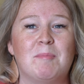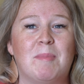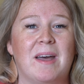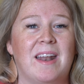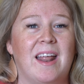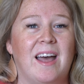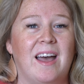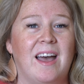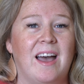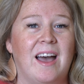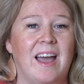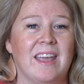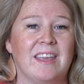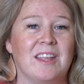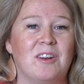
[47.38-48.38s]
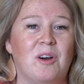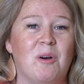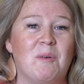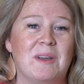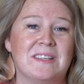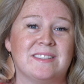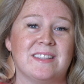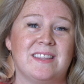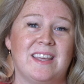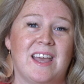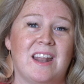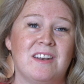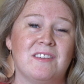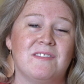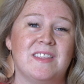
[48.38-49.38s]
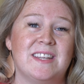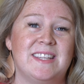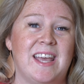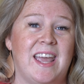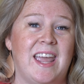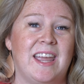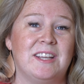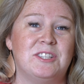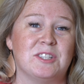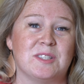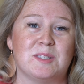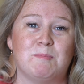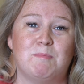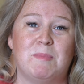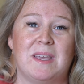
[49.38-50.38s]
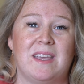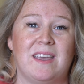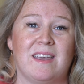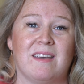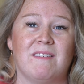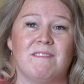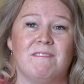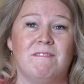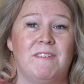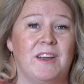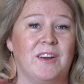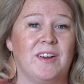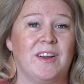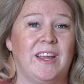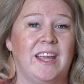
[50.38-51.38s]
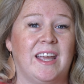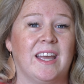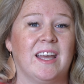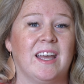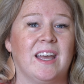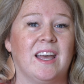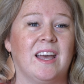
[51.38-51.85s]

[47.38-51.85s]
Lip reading: But I can always, at the end of the day, just be very